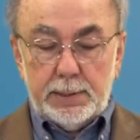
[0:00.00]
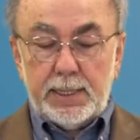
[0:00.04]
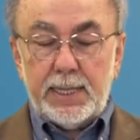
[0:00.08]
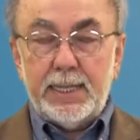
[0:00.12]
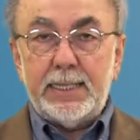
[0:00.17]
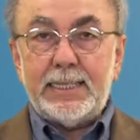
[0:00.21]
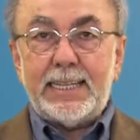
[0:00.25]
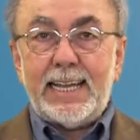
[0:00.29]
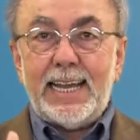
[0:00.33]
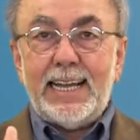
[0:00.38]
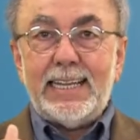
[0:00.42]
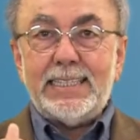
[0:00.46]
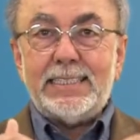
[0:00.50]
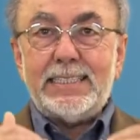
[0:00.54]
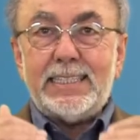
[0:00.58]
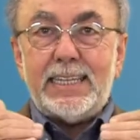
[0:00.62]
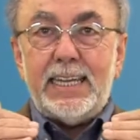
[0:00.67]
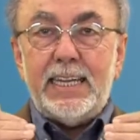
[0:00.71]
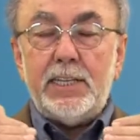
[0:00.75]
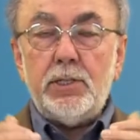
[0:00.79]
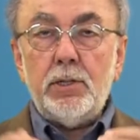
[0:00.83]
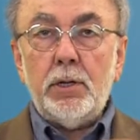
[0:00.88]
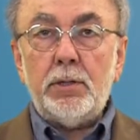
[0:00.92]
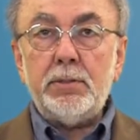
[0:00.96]
can
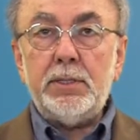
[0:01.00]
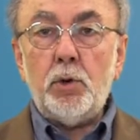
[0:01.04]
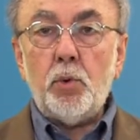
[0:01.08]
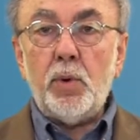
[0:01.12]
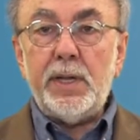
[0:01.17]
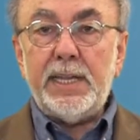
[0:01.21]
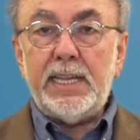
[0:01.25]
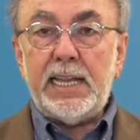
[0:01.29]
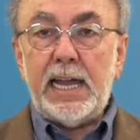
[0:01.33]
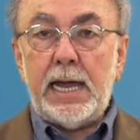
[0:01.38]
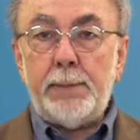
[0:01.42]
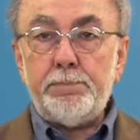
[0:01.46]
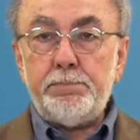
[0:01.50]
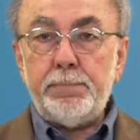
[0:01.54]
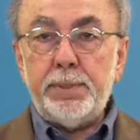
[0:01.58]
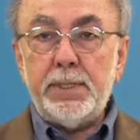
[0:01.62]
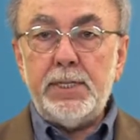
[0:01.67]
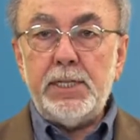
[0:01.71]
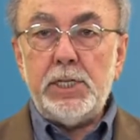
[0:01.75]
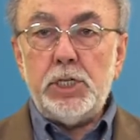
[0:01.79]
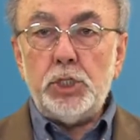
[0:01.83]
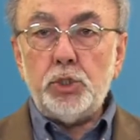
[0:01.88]
cascade all the way up